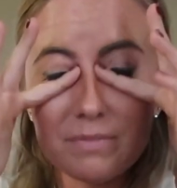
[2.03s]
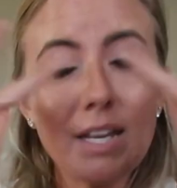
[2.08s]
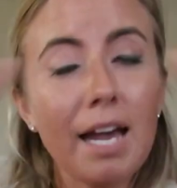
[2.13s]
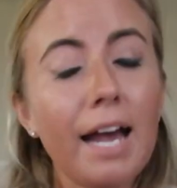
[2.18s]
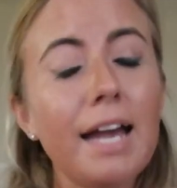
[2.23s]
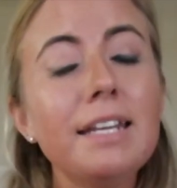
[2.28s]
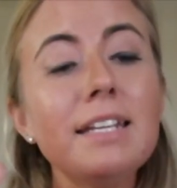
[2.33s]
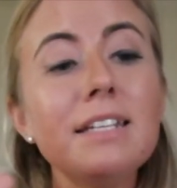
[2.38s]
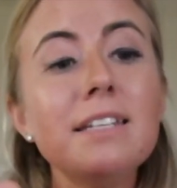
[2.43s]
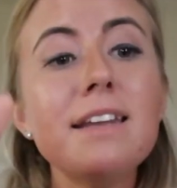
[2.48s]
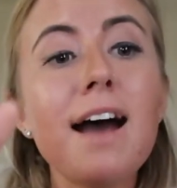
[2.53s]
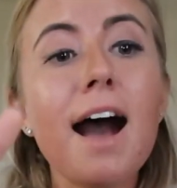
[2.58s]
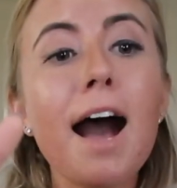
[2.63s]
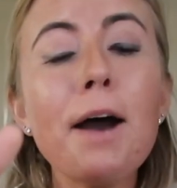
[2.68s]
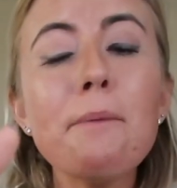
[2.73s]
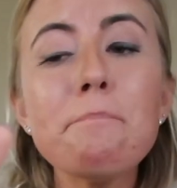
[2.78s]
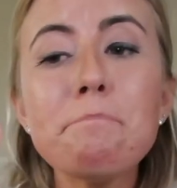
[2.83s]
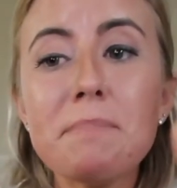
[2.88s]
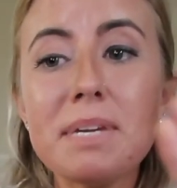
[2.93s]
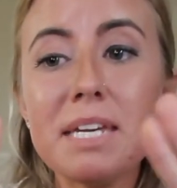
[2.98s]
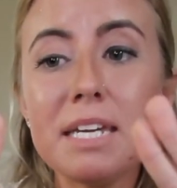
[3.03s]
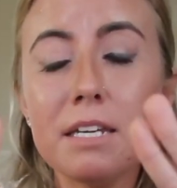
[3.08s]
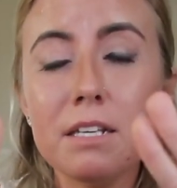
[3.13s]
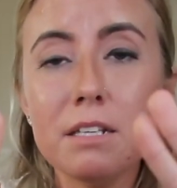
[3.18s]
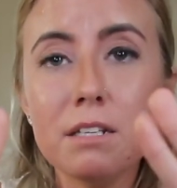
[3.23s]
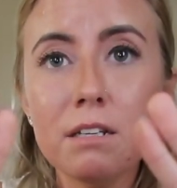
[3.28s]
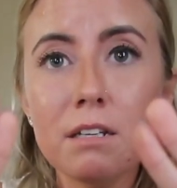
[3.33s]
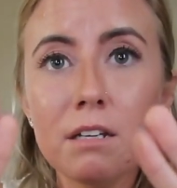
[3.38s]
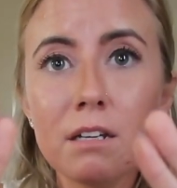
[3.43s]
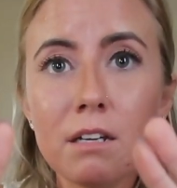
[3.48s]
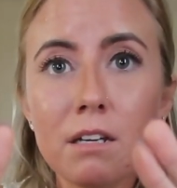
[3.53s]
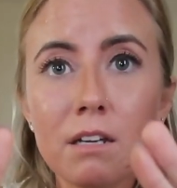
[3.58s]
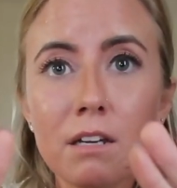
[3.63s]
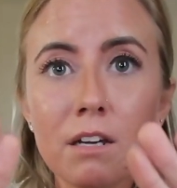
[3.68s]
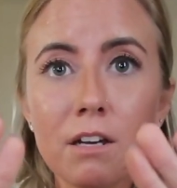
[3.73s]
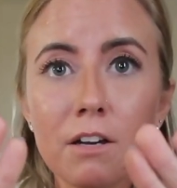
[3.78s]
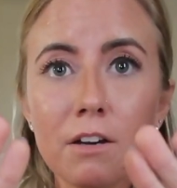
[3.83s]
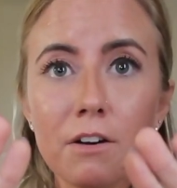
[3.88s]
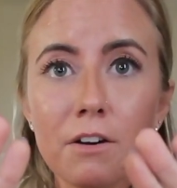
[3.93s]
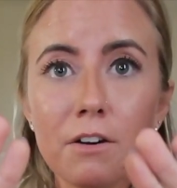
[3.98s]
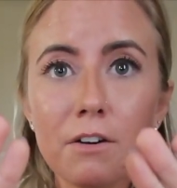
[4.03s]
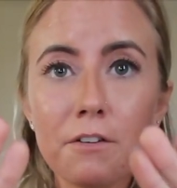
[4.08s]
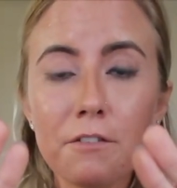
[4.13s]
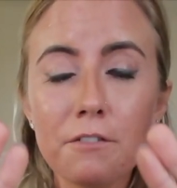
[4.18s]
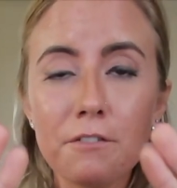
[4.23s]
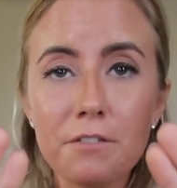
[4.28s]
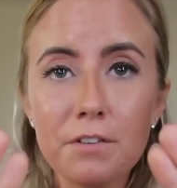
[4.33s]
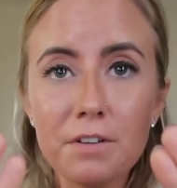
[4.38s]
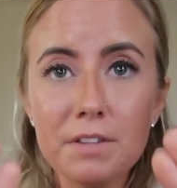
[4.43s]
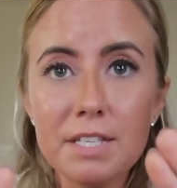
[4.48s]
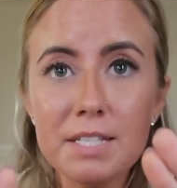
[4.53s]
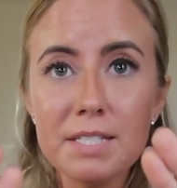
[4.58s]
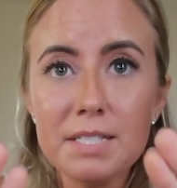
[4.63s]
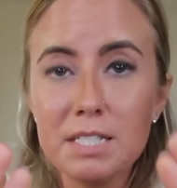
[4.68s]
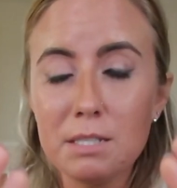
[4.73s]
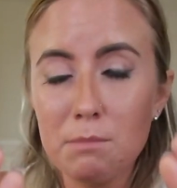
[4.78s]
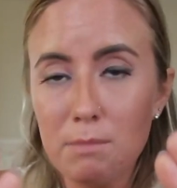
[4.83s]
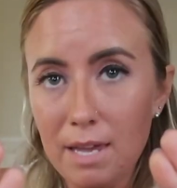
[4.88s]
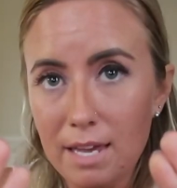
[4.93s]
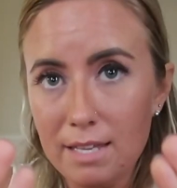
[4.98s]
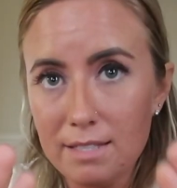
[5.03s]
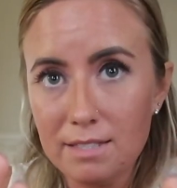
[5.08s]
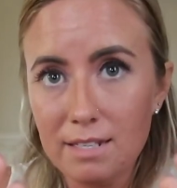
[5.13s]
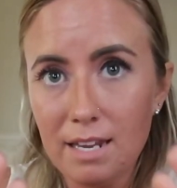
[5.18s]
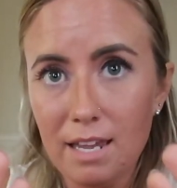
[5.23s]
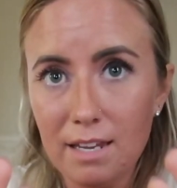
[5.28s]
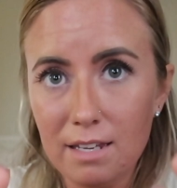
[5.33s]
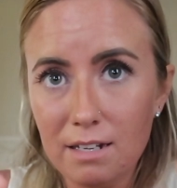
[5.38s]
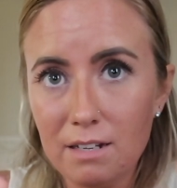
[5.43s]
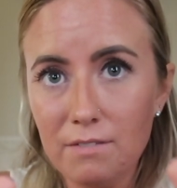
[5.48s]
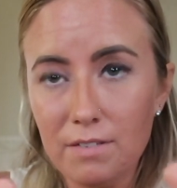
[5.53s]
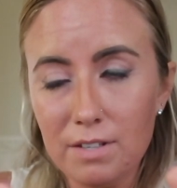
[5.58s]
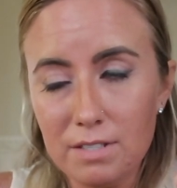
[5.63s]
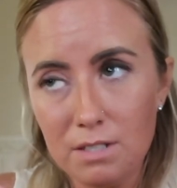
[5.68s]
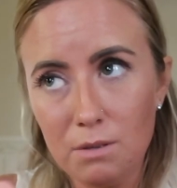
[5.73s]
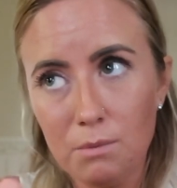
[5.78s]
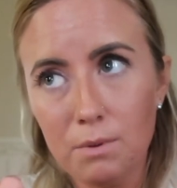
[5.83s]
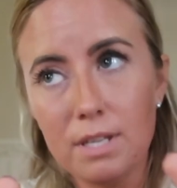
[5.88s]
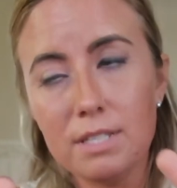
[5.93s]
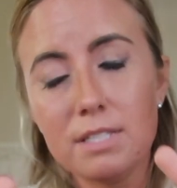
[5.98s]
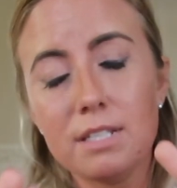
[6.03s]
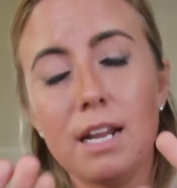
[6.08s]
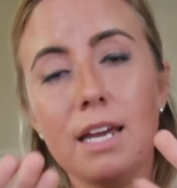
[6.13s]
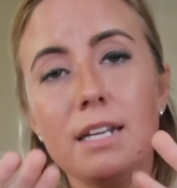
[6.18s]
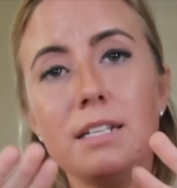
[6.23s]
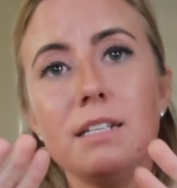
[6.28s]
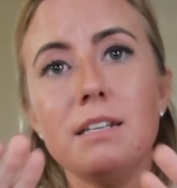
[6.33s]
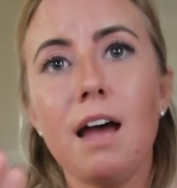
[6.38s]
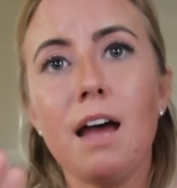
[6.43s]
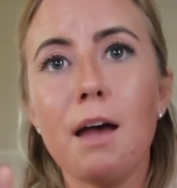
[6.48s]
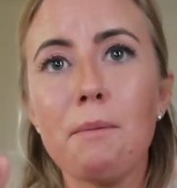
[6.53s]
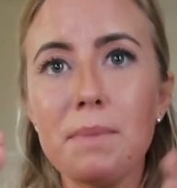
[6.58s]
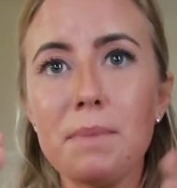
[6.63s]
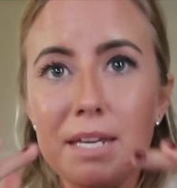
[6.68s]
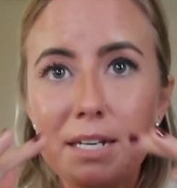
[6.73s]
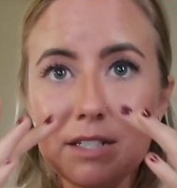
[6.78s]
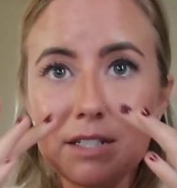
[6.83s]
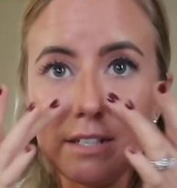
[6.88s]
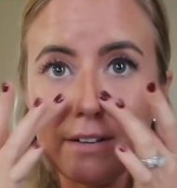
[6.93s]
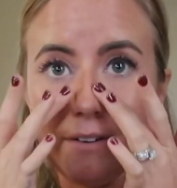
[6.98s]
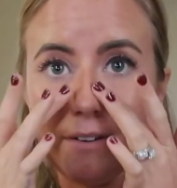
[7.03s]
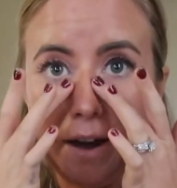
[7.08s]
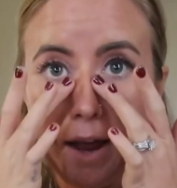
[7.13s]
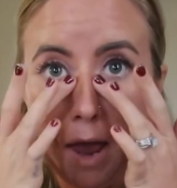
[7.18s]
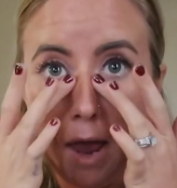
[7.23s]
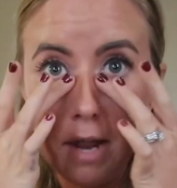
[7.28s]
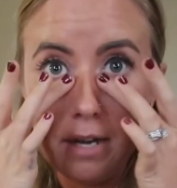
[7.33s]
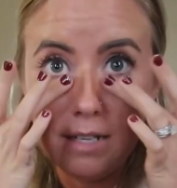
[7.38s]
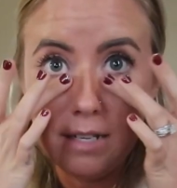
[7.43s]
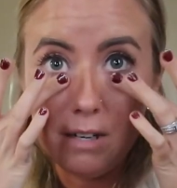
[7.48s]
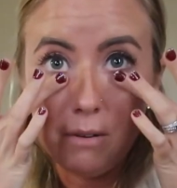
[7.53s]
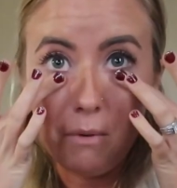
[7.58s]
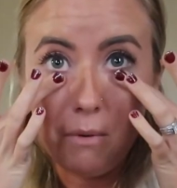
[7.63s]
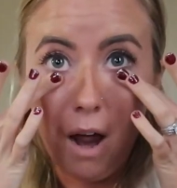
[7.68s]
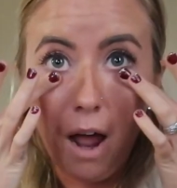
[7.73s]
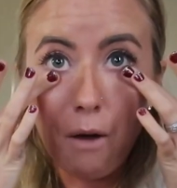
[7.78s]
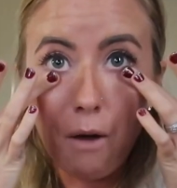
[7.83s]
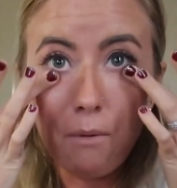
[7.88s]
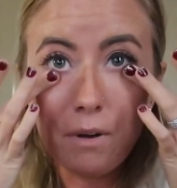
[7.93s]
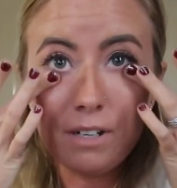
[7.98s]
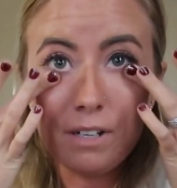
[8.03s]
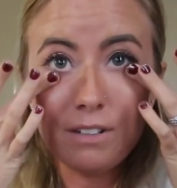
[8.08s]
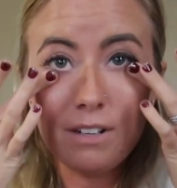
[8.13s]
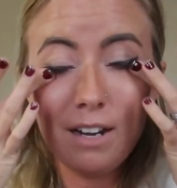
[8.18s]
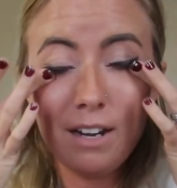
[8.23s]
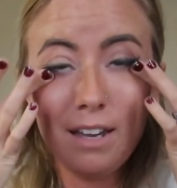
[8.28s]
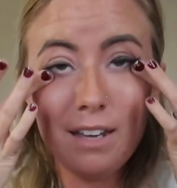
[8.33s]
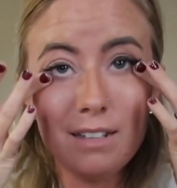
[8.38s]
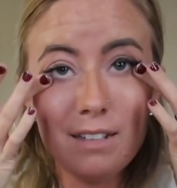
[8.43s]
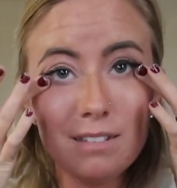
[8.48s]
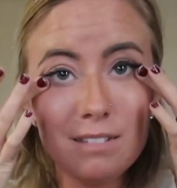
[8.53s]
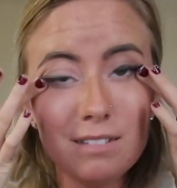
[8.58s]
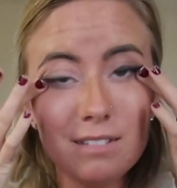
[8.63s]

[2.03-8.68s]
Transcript: I did not mean for this to be as negative as it was and I did not mean to cry. I did not want to cry.